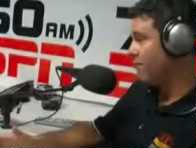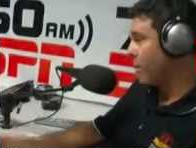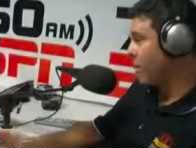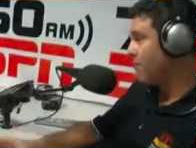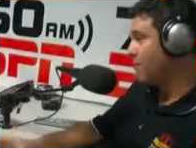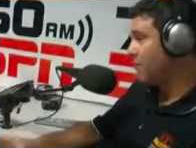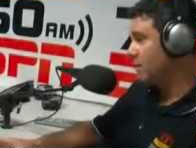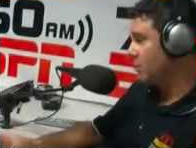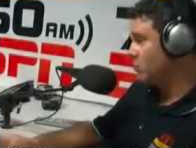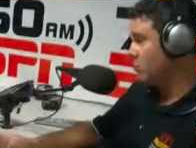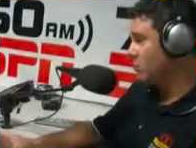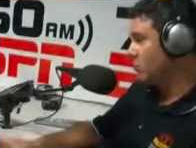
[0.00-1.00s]
fall within a
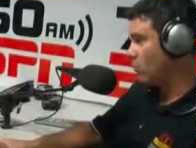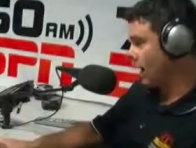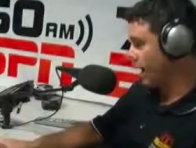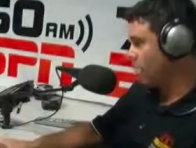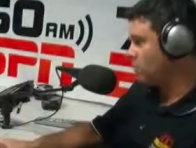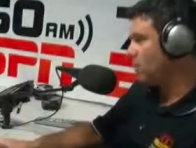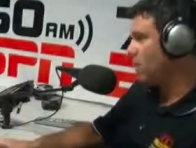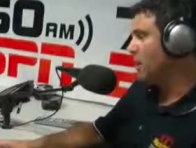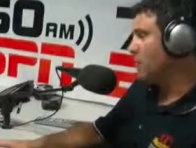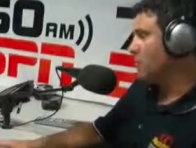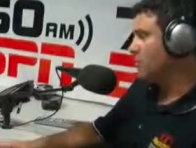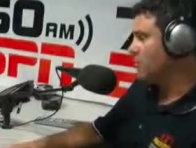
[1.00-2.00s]
certain range,
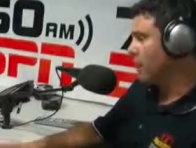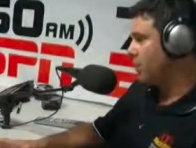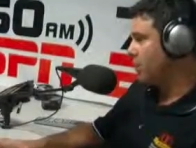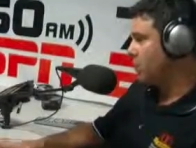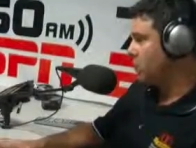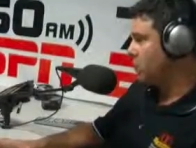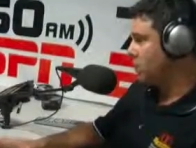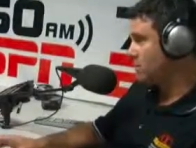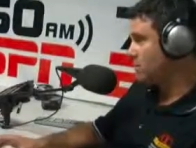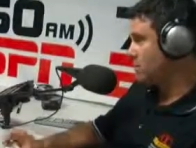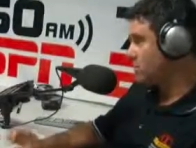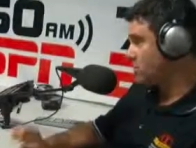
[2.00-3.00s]
that they're not overdoing
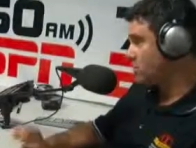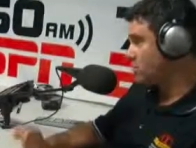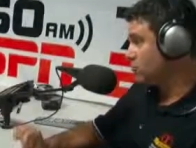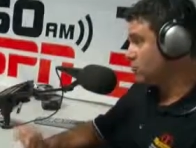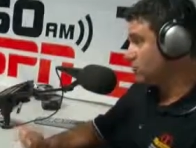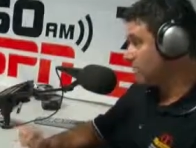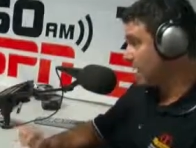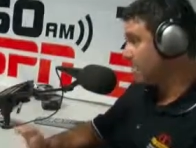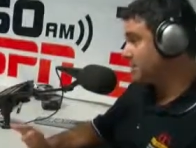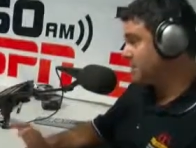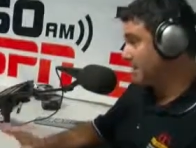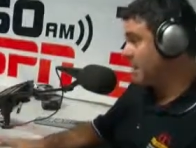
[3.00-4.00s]
it, that the children, they're
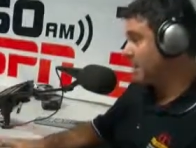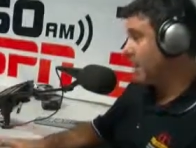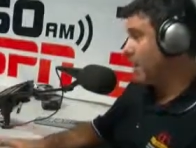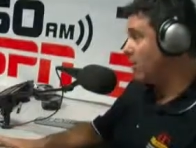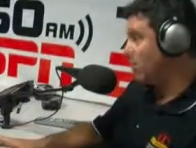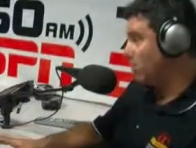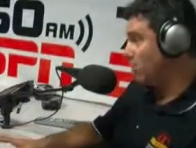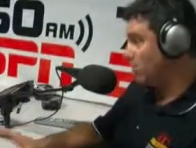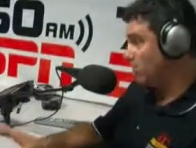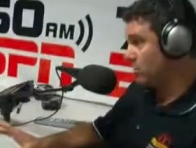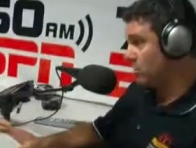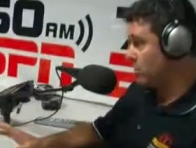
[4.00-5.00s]
not sneaking out and
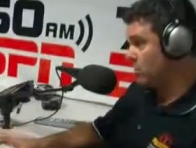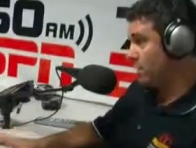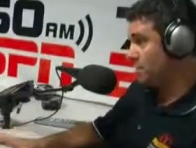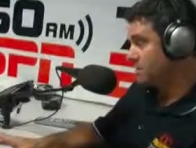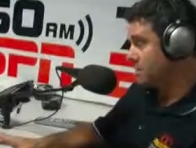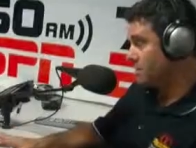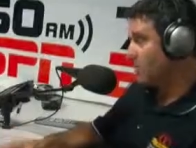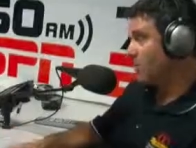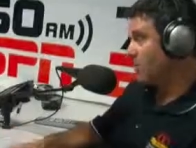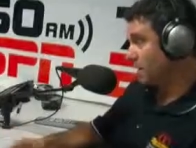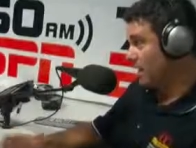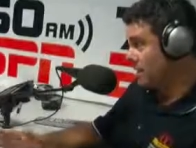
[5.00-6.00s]
throwing with their friends
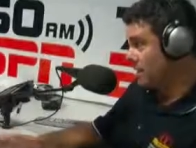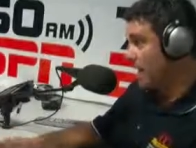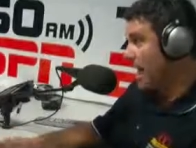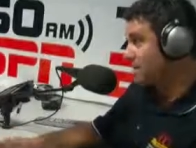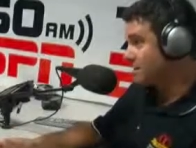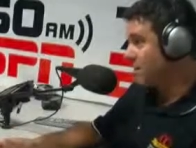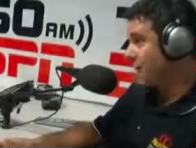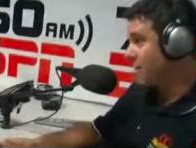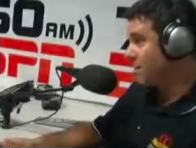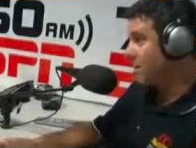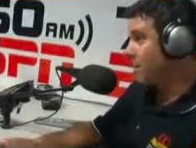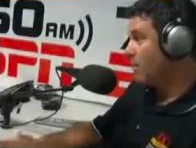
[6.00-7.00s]
or against the
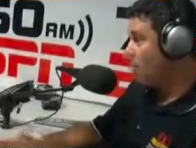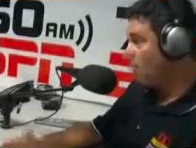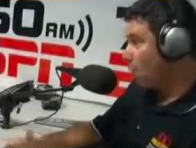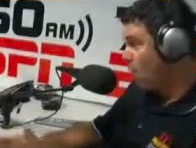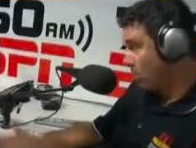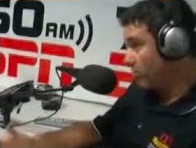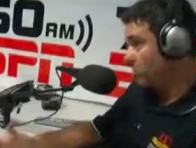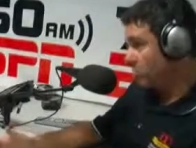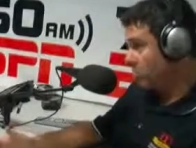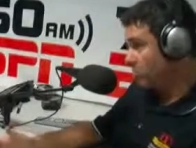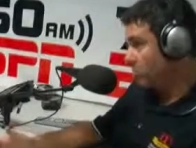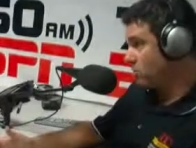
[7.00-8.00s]
backstop more than
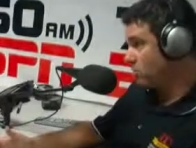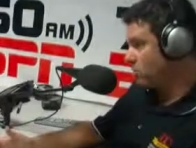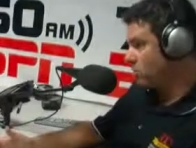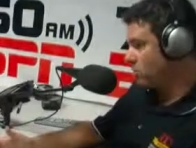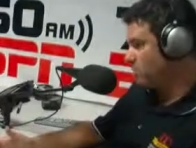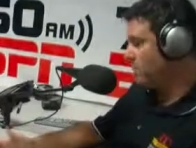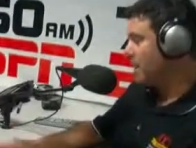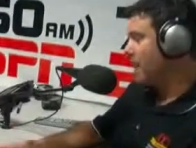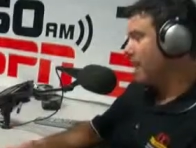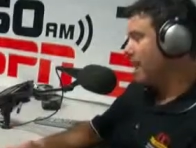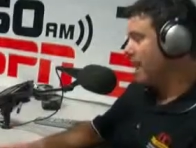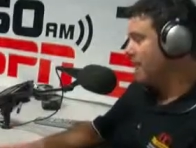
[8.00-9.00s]
they're supposed to.
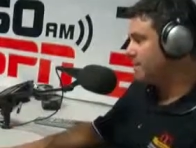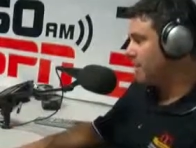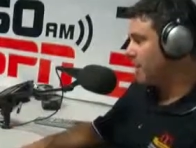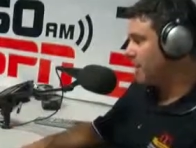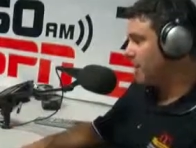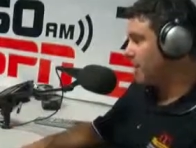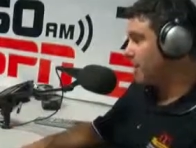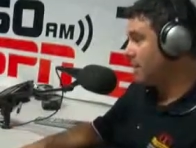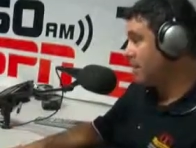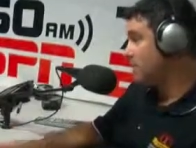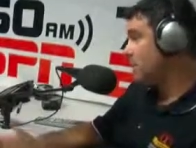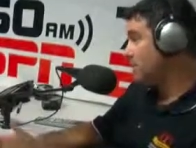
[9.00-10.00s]
And
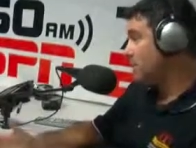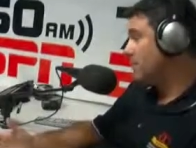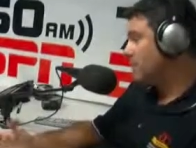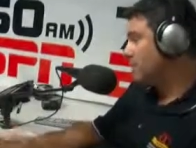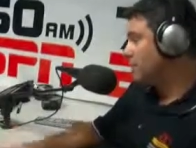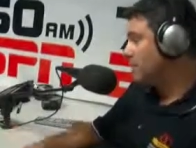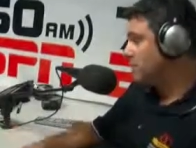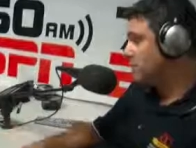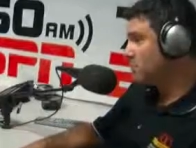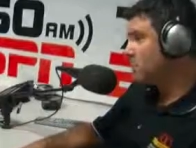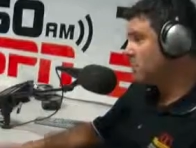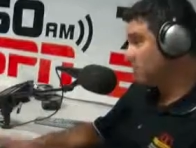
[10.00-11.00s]
there is a bit of a
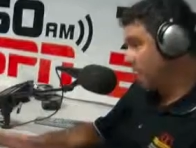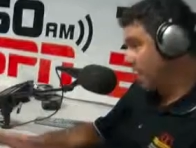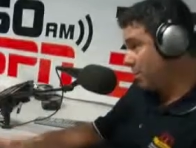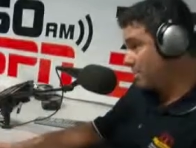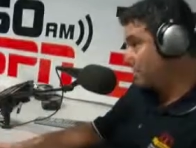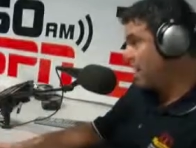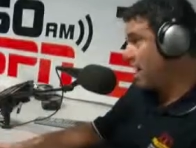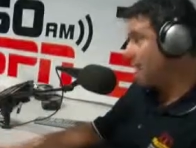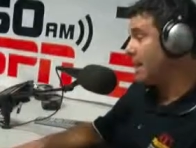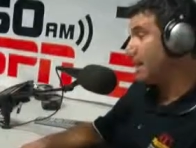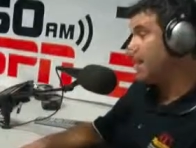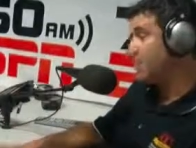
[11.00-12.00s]
responsibility on the parent
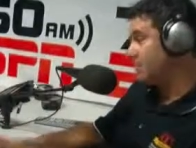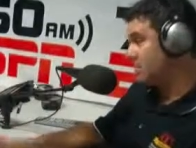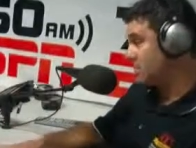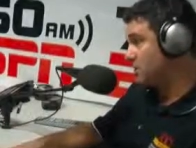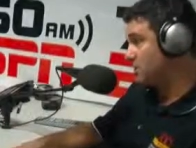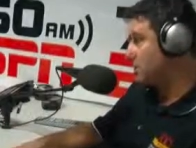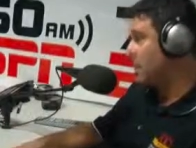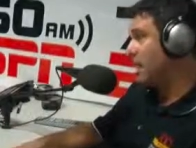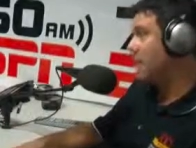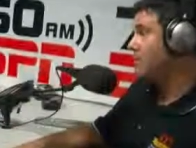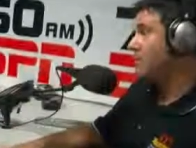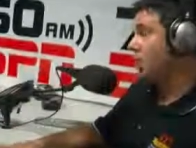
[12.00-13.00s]
side and the physician
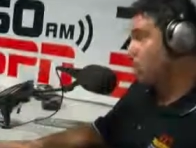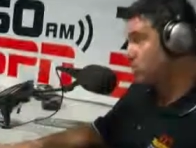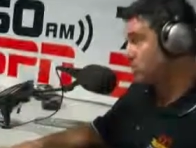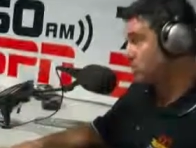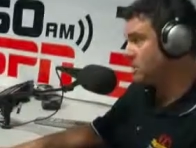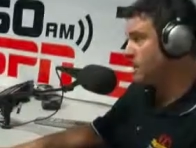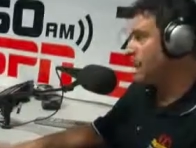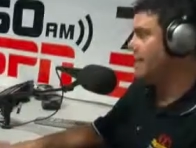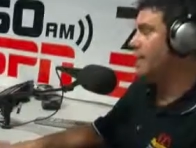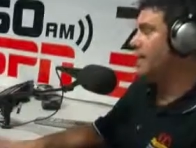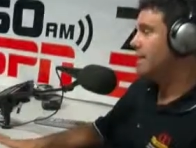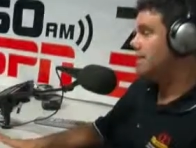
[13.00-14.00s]
side, the coach's
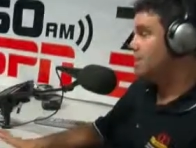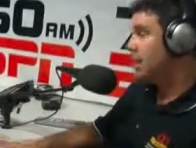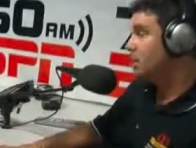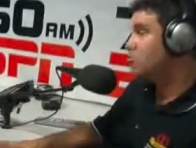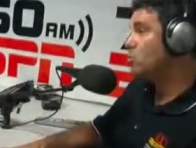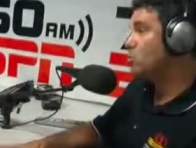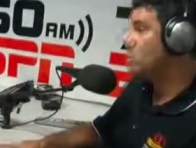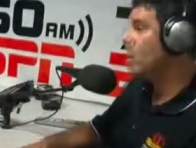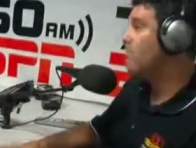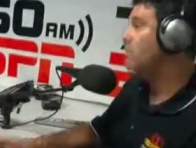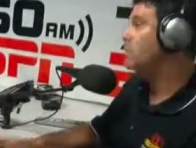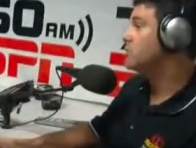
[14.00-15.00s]
side, to make sure they're
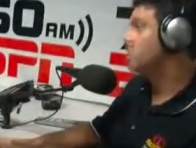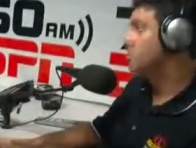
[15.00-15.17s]
not